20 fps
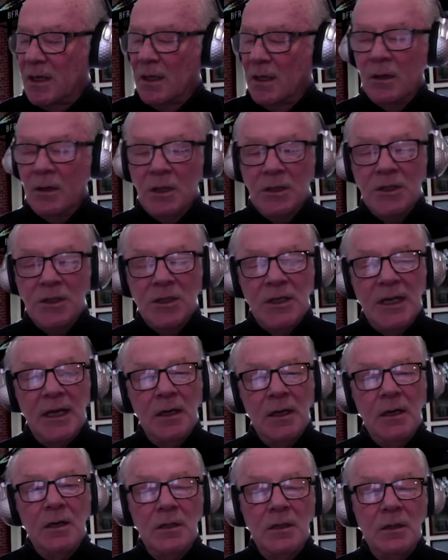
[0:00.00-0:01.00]

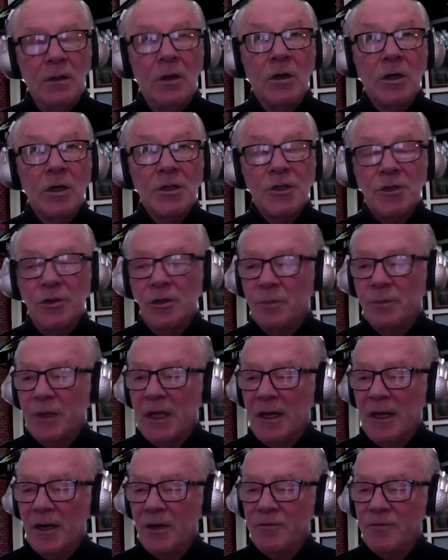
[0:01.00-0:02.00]
long-term
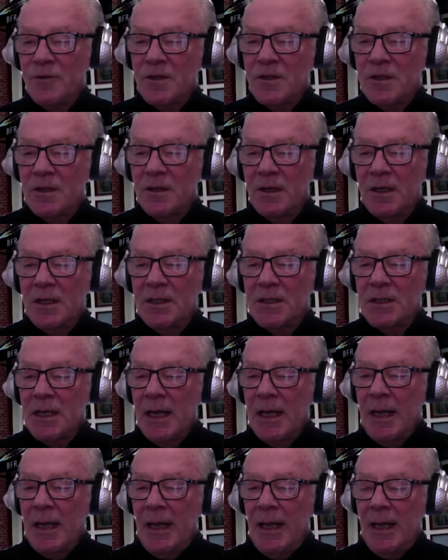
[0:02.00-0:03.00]
care facilities,
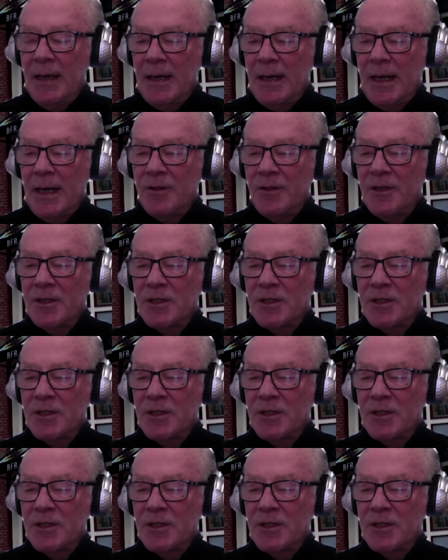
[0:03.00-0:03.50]
and how this